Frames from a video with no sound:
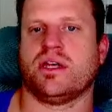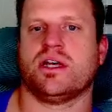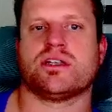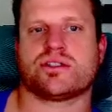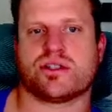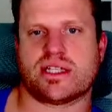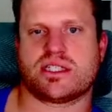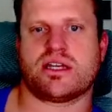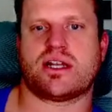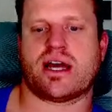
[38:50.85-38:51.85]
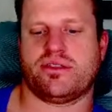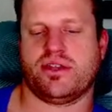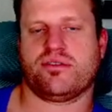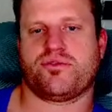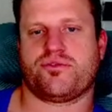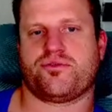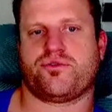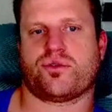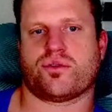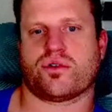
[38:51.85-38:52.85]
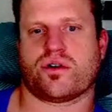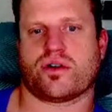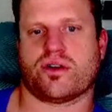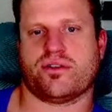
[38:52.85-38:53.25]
So that's it, I think, for